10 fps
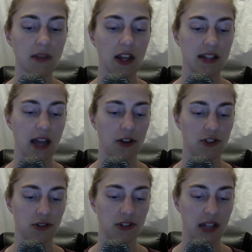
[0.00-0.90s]
His
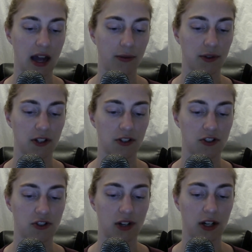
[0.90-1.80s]
household staff was under
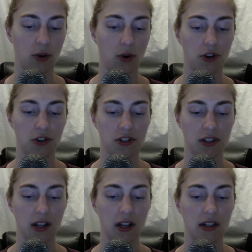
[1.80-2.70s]
strict orders
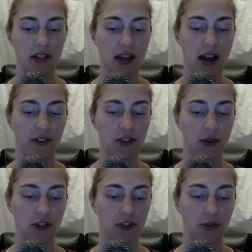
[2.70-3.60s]
never to
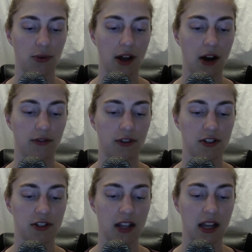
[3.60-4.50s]
intrude without
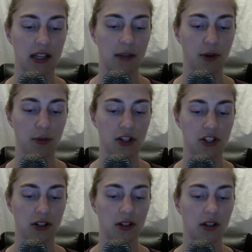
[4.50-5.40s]
first gaining
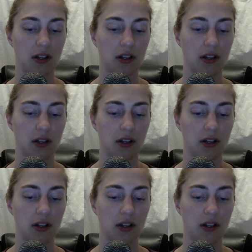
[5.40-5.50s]
permission.